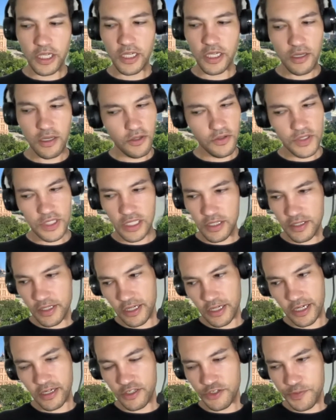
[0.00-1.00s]
good news is
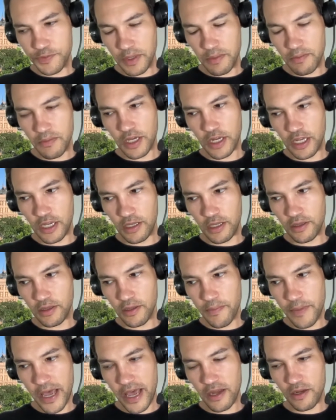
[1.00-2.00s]
they're going to spend money. The
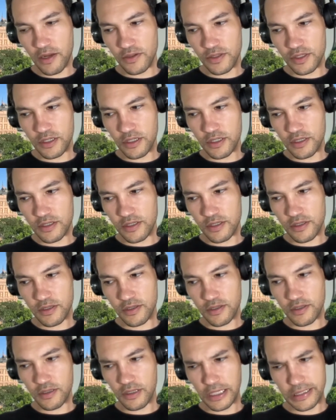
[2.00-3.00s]
bad news
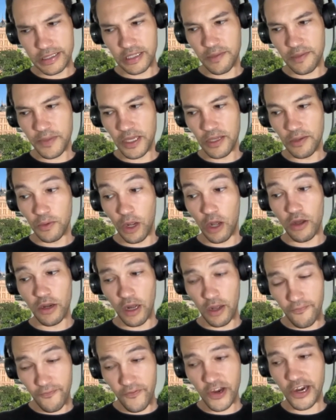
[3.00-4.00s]
is it's going to be on
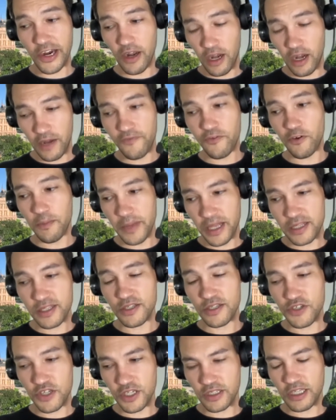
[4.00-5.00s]
a very awful
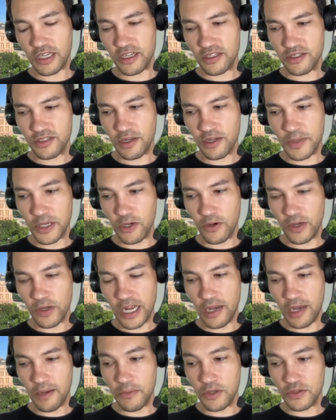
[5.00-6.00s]
messaging that it's going to be going
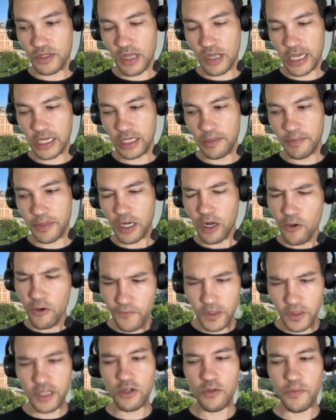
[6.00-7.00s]
out most likely, but
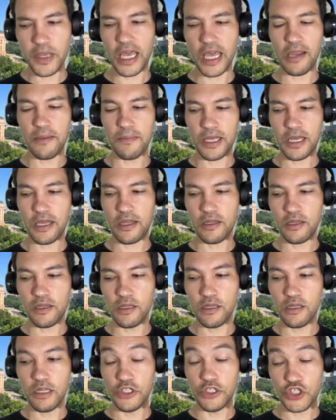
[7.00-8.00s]
hopefully it'll be aimed at
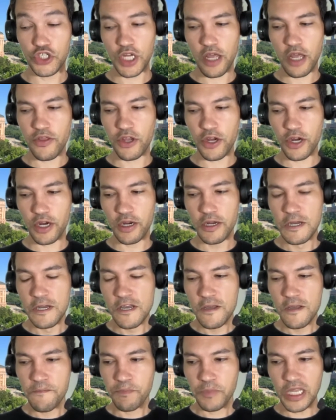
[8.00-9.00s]
each other.
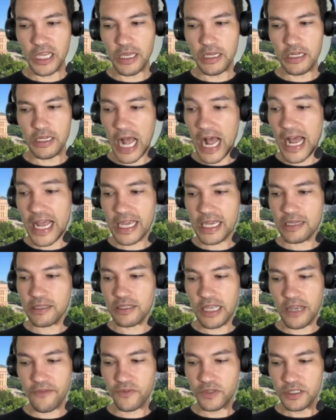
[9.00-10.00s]
And I could
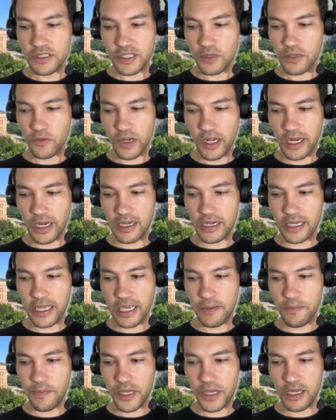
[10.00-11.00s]
definitely see running a
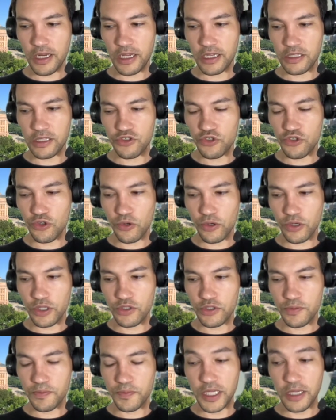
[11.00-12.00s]
campaign against
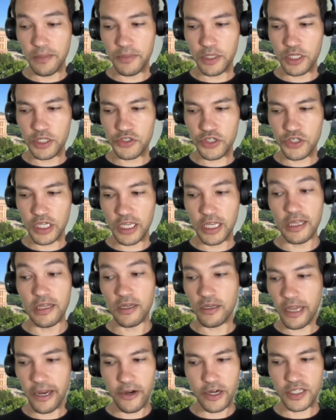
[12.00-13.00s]
George P. Bush
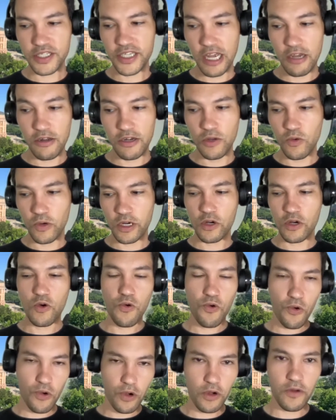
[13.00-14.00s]
in Harris County, where a
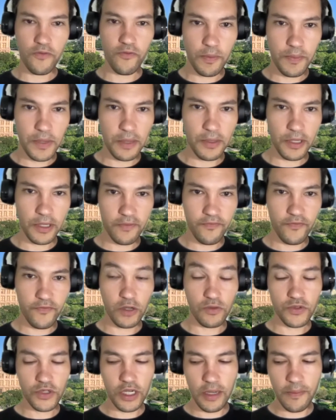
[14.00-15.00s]
quarter of Republican
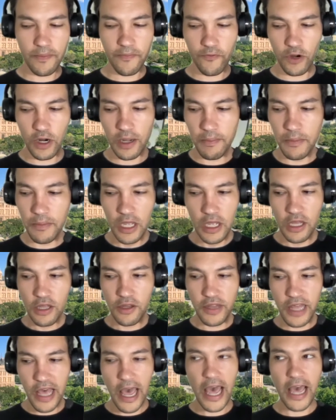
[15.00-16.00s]
votes come from,
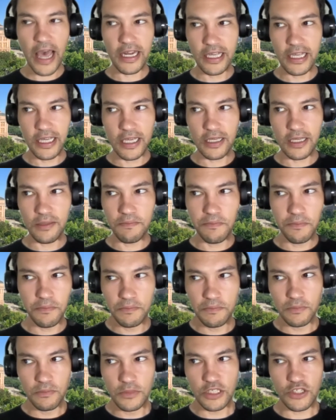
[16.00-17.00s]
that he
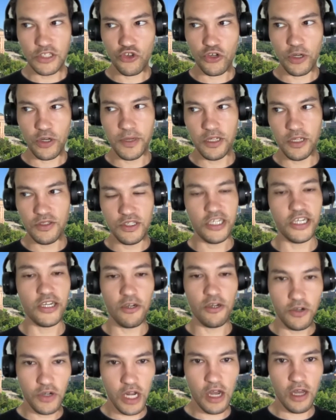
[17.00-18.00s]
distributed
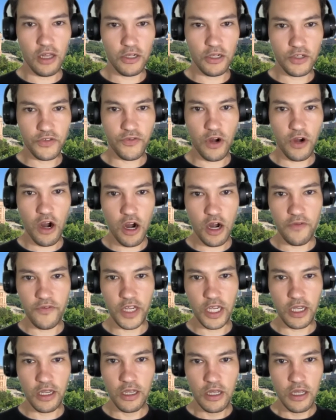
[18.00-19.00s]
$0 for
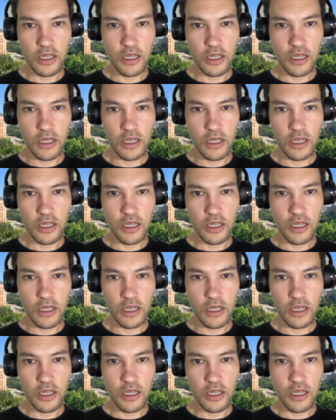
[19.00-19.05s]
Harvey,